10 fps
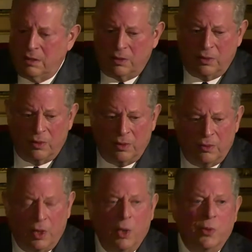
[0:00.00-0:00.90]

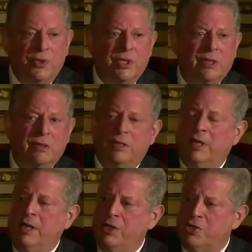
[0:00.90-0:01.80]
wrote
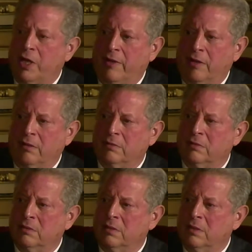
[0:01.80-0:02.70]
to each other.
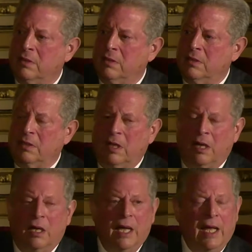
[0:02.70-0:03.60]

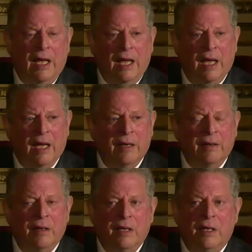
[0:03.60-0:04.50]

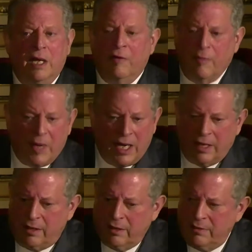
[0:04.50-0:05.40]
And
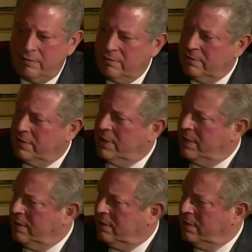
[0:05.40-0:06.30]
everybody could
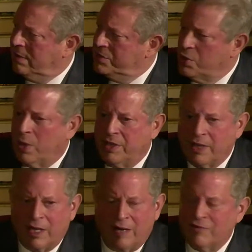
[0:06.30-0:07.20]
join
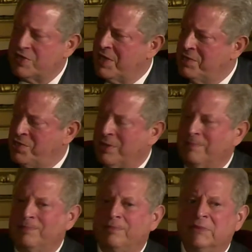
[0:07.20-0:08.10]
the
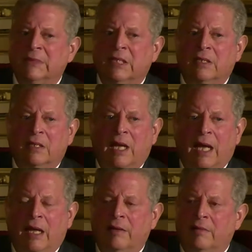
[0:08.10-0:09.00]
conversation.
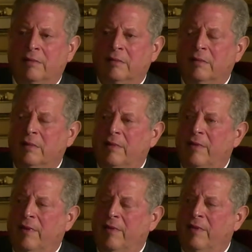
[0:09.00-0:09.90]
And
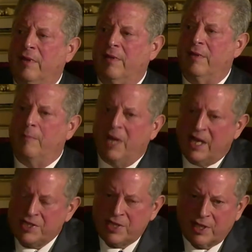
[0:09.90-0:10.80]
the
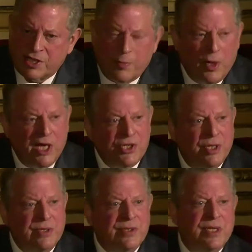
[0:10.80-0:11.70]
best
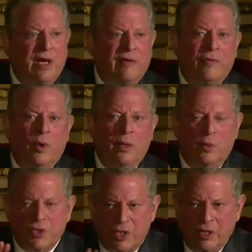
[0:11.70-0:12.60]
expressions of what
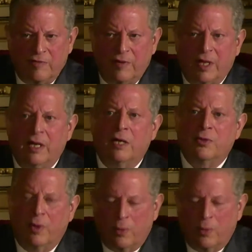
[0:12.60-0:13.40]
was good for the country